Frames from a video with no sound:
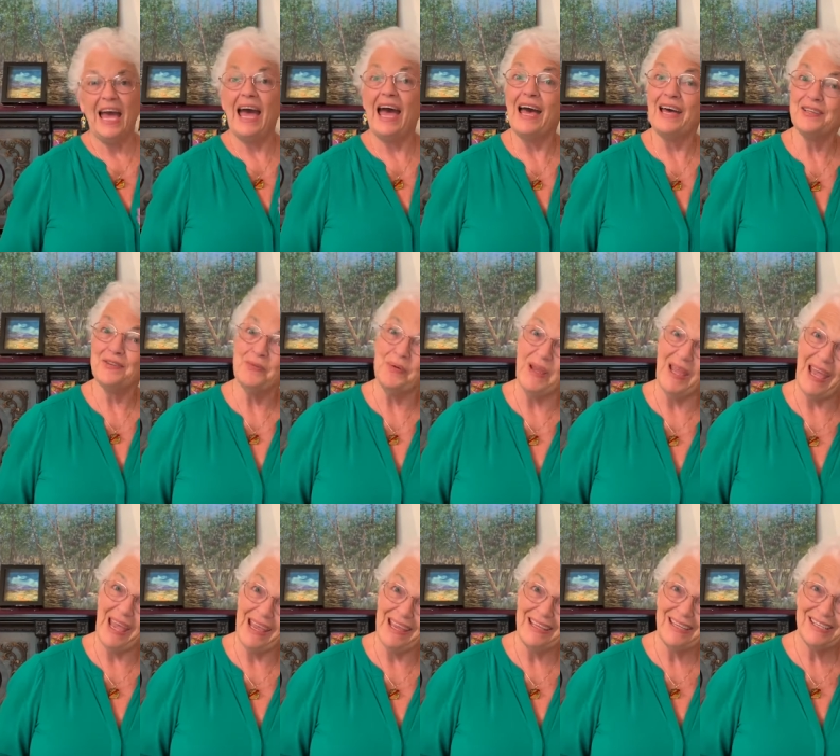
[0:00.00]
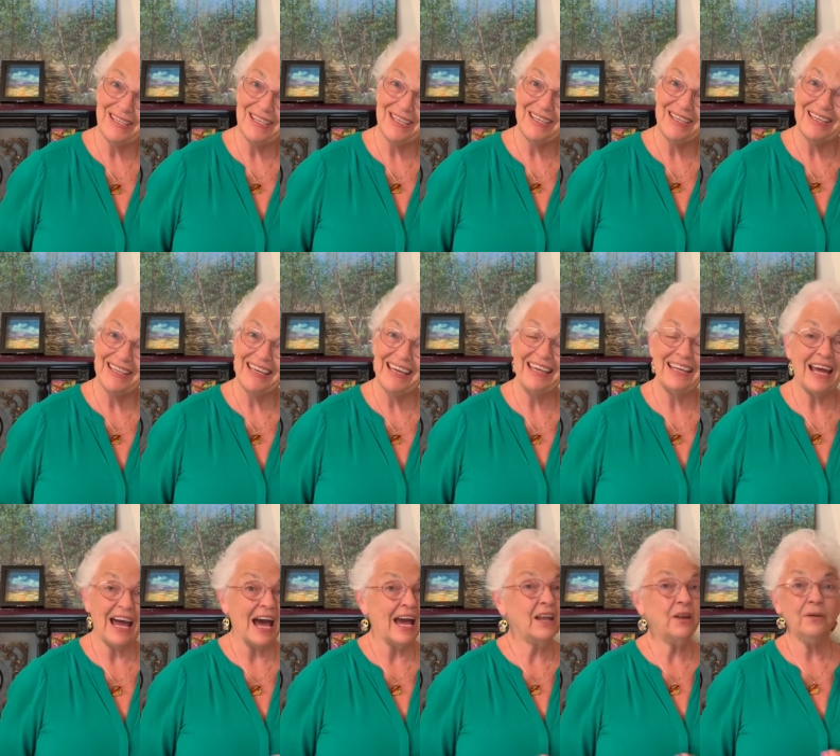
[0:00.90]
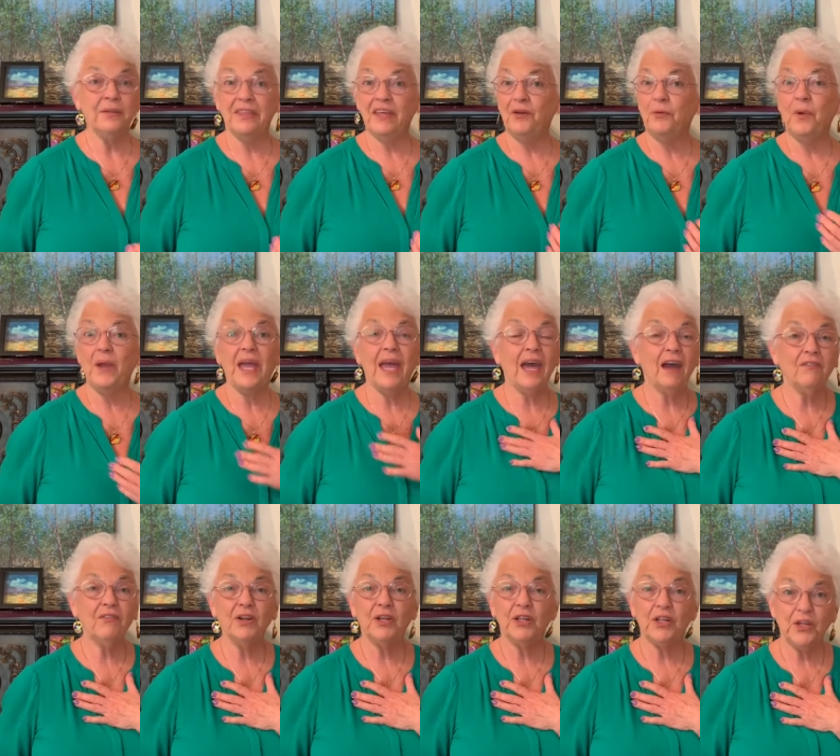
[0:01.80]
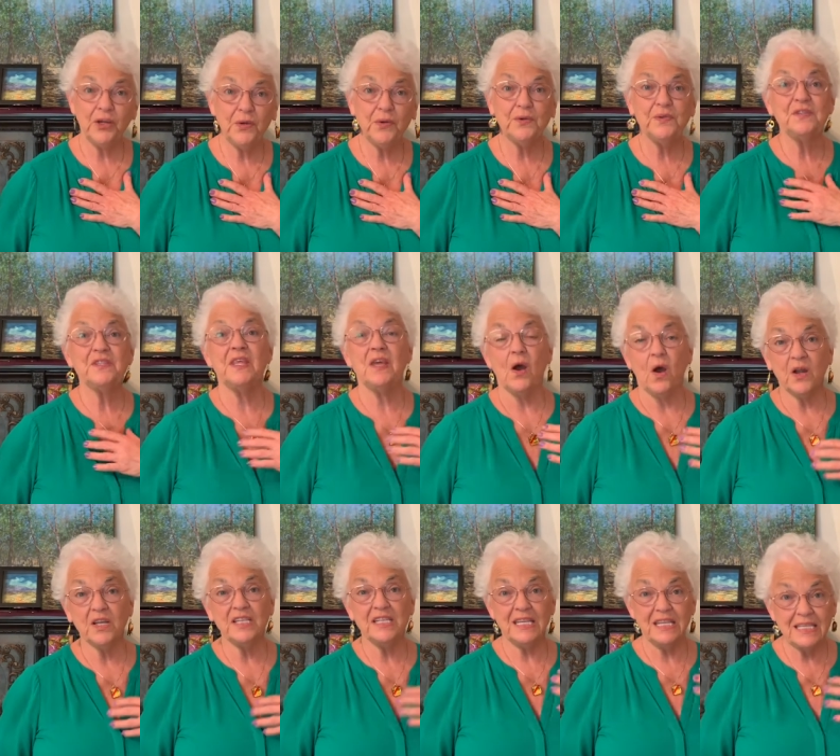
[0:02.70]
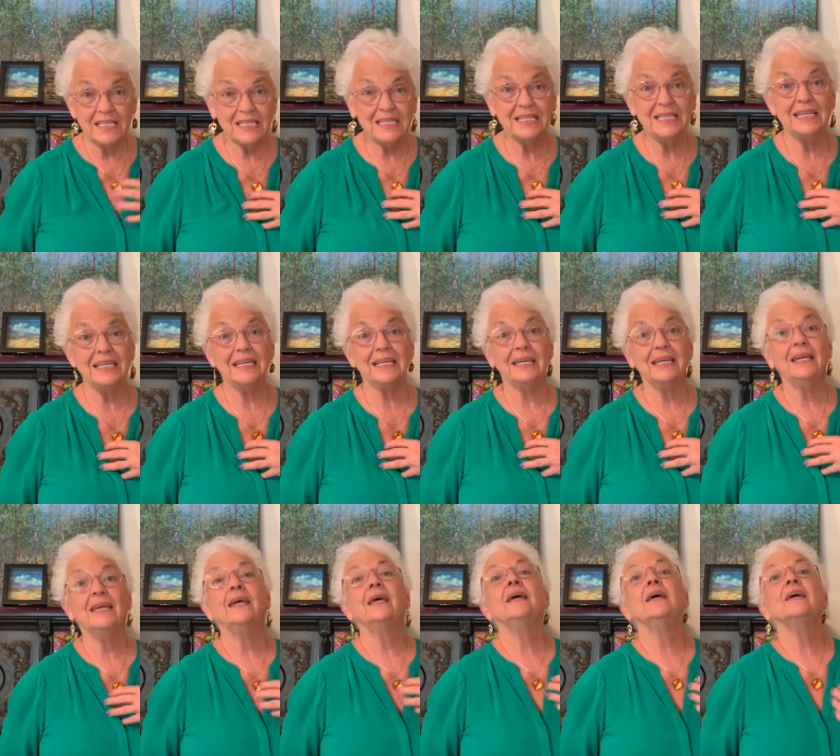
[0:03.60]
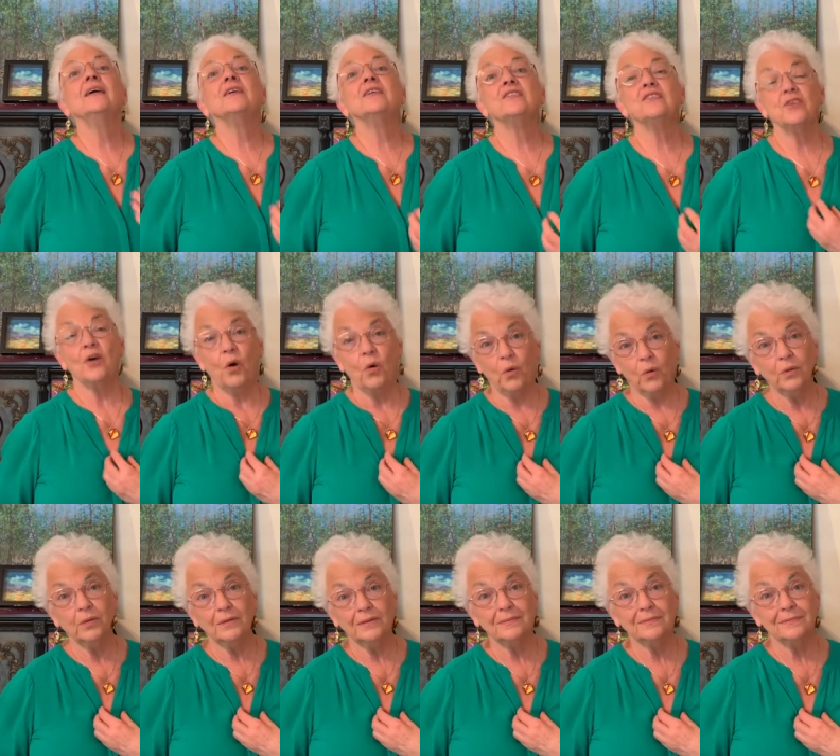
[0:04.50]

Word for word: as we age. And I don't think we ever lose the artistic soul.